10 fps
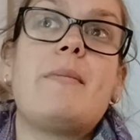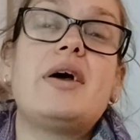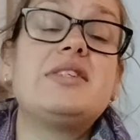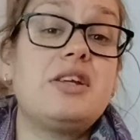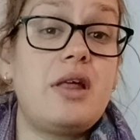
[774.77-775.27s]

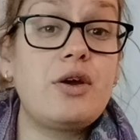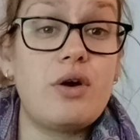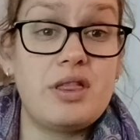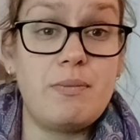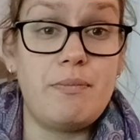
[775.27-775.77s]
until I got
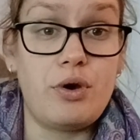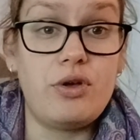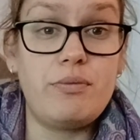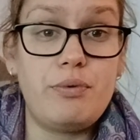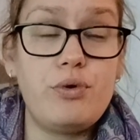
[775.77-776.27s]
in the
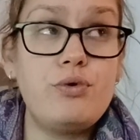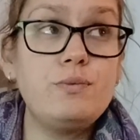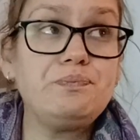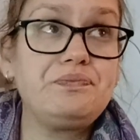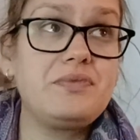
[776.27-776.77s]
birth pool
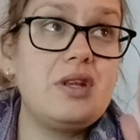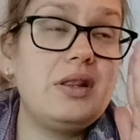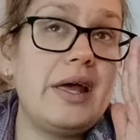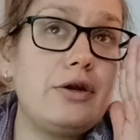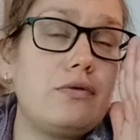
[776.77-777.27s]

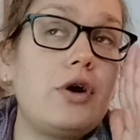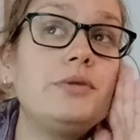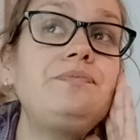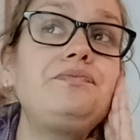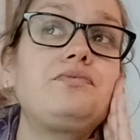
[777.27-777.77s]
later on.